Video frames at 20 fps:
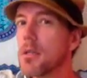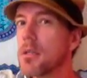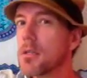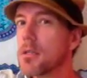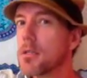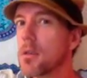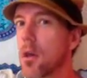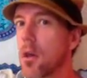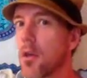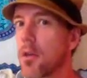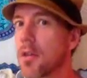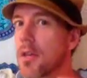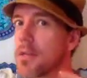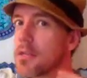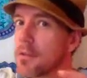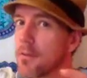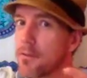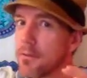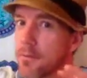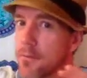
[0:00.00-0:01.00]
So
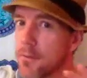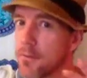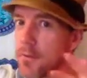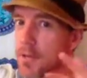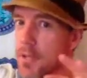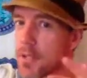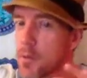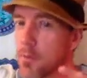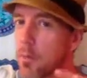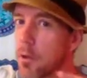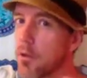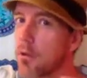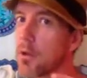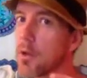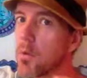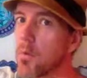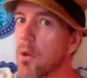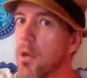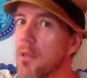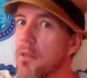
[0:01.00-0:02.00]
there's a
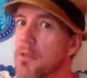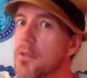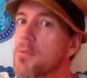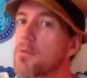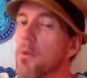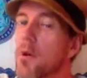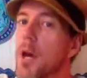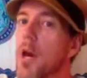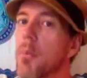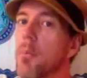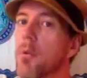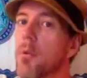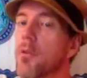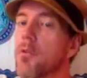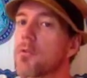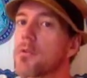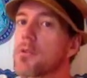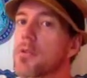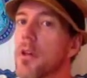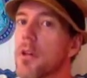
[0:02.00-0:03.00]
period where this will happen.
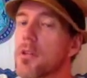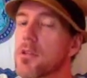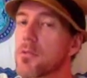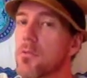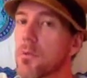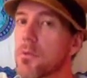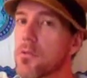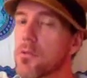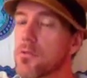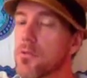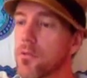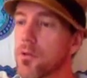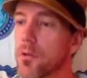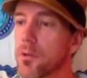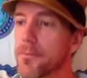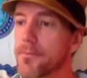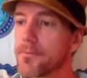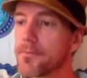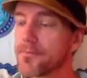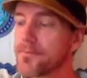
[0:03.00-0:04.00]
You'll start to
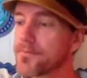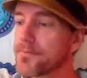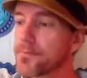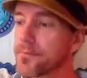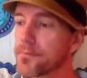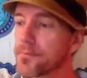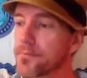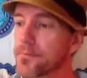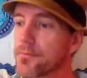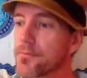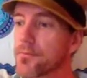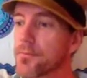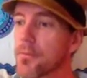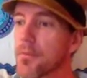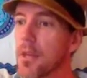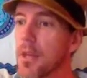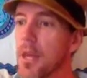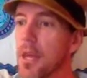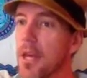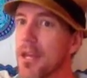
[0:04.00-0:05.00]
withdraw,
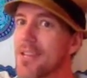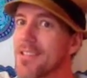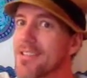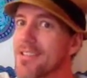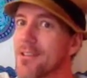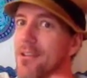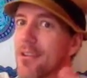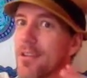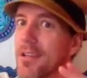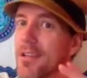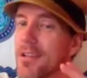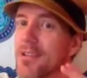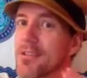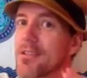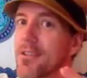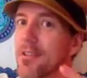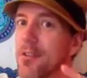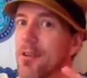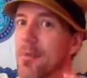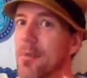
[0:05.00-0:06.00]
and it's not
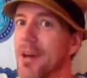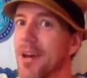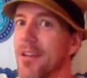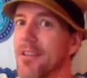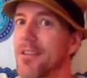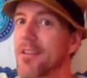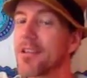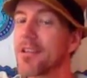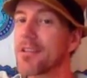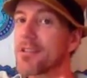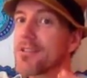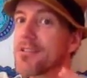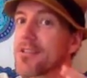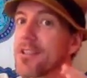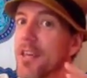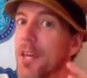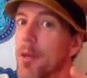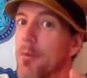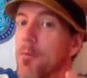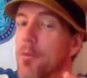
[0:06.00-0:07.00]
necessarily a bad thing. Just
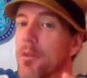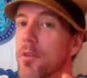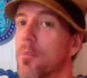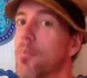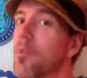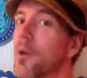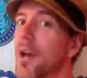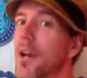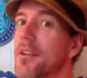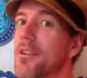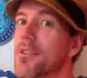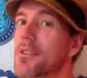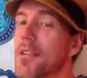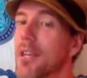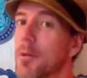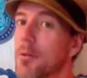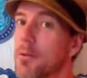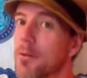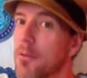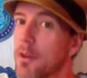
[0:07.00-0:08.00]
keep with the practice,
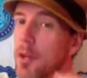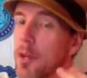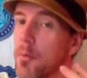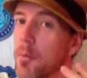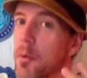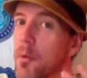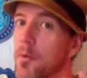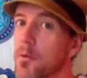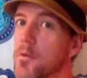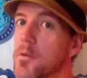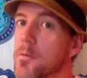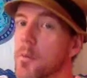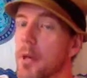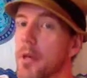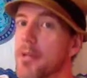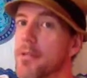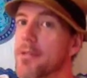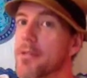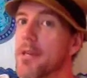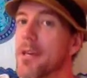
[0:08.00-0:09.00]
keep developing your
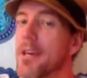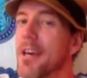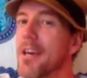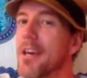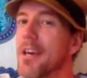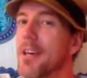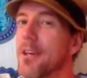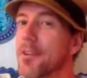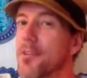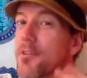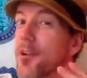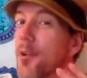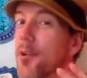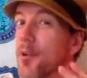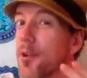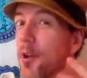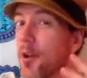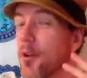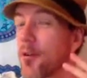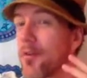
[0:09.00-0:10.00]
space.
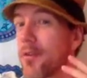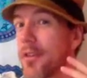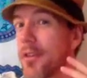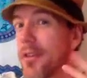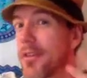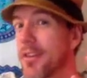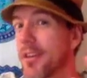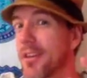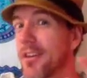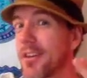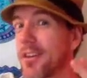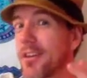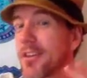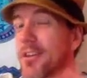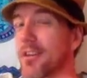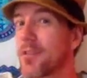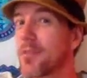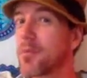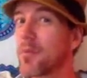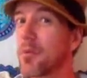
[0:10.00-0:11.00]
Don't overthink it
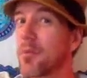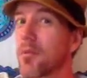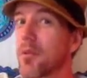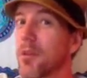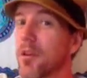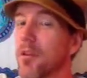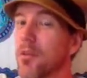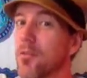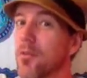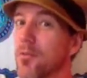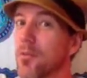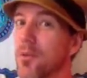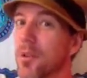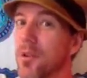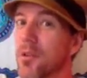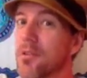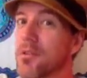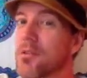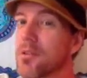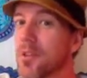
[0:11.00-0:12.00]
is probably a good one,
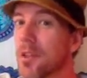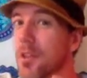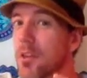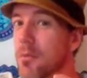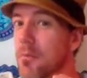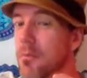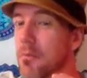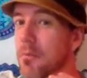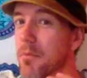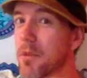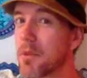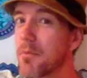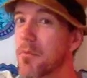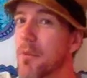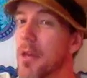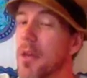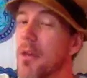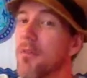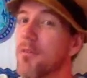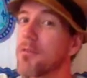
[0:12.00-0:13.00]
because you
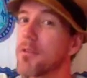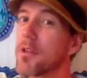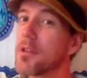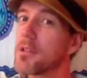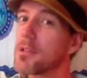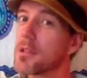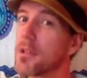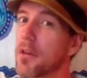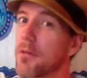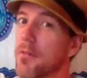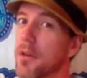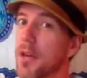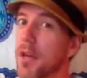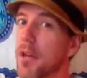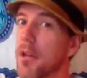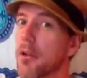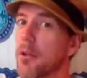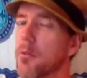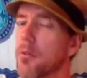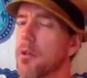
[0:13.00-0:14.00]
may freak yourself out a
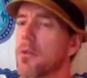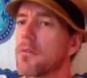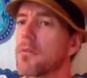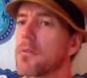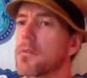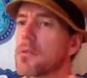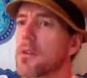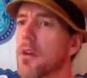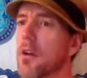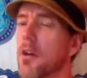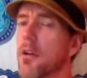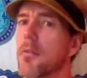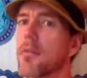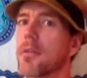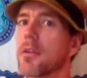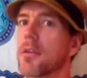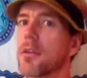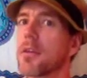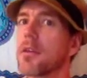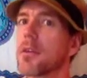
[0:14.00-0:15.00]
little bit if you start
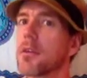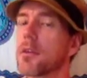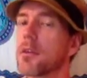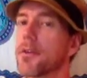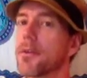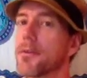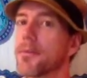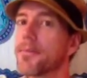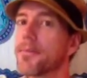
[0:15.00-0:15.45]
overthinking it